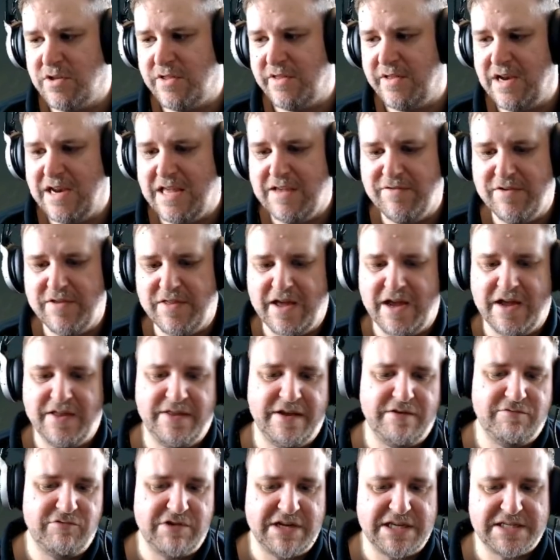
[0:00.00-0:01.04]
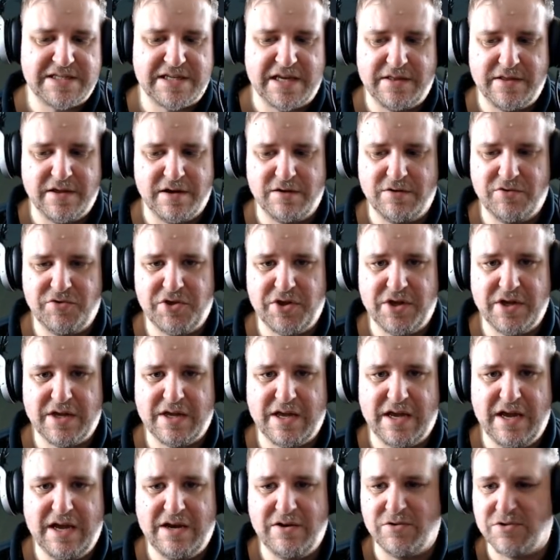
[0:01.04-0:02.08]
Do they leave it that and then reset the whole thing
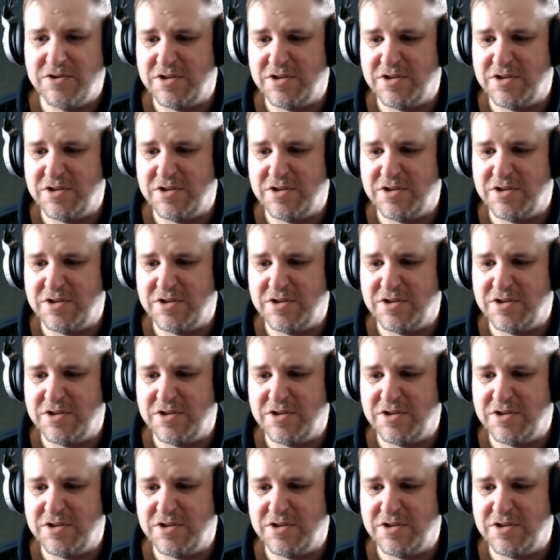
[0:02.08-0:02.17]
again?